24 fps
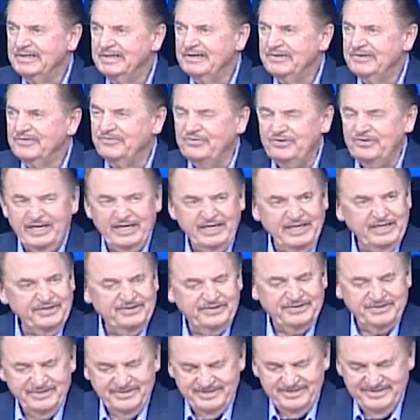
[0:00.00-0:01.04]

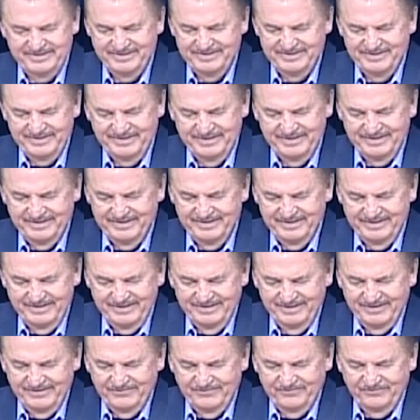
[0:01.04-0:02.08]
Faith.
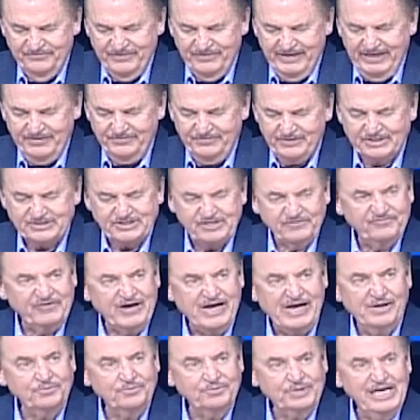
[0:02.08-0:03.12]
Faith is the
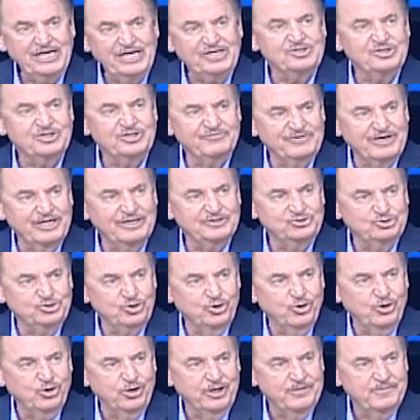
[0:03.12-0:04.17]
foundation of our
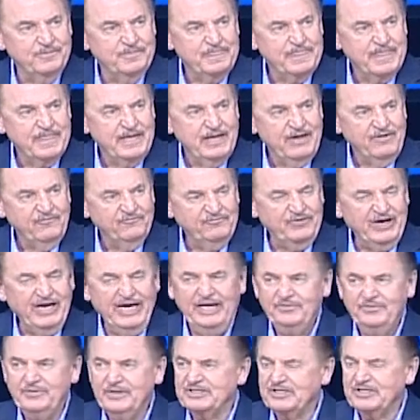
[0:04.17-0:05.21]
joy.
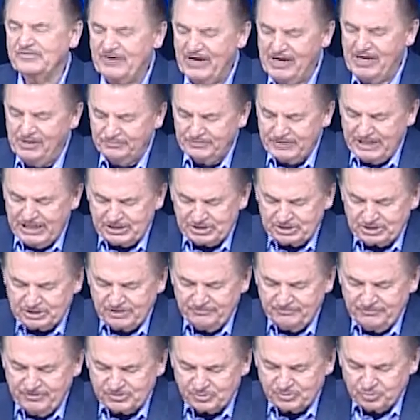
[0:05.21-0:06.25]
Faith is the foundation
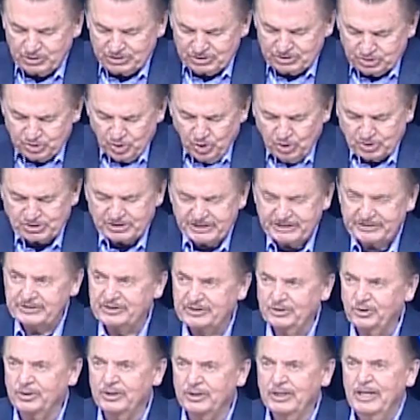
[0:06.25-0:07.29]
of us rejoicing in the
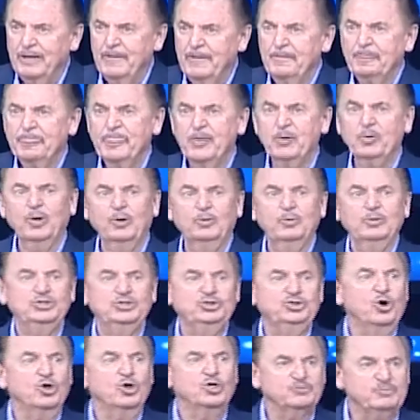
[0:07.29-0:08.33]
Lord. The word
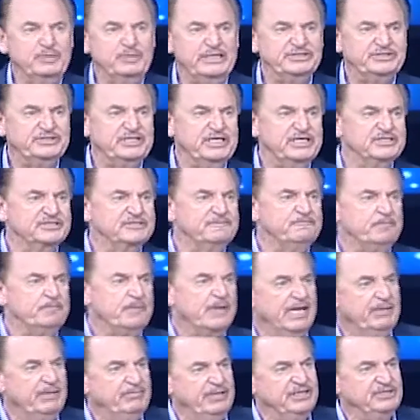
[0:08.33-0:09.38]
rejoice means this
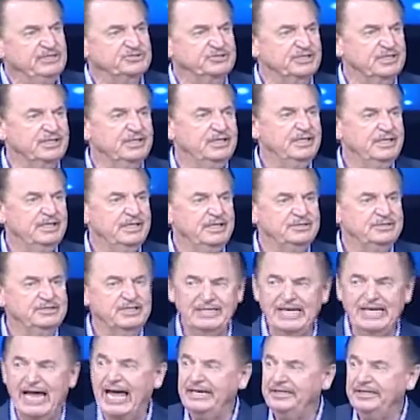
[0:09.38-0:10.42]
it means to, to
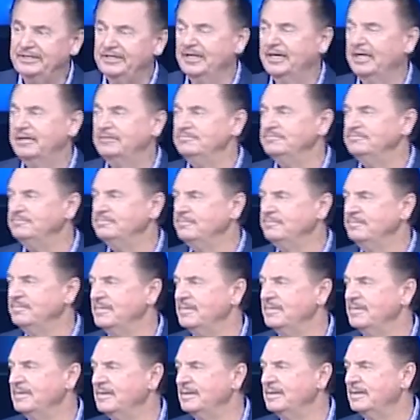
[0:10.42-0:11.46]
lighten up,
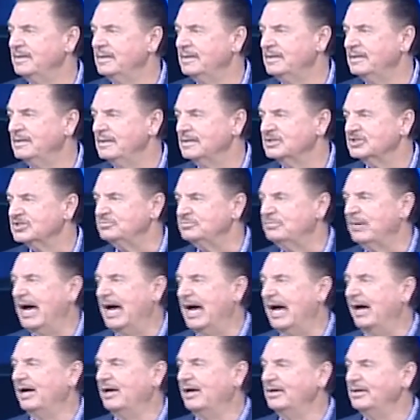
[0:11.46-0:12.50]

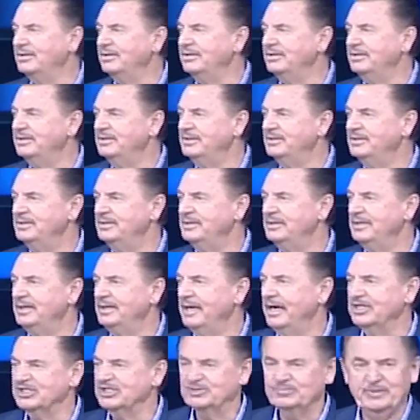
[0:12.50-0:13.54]
smile,
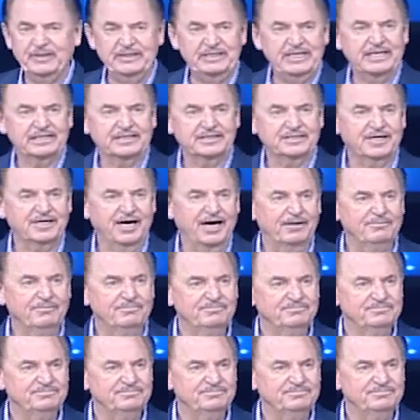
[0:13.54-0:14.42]
and spin like a top.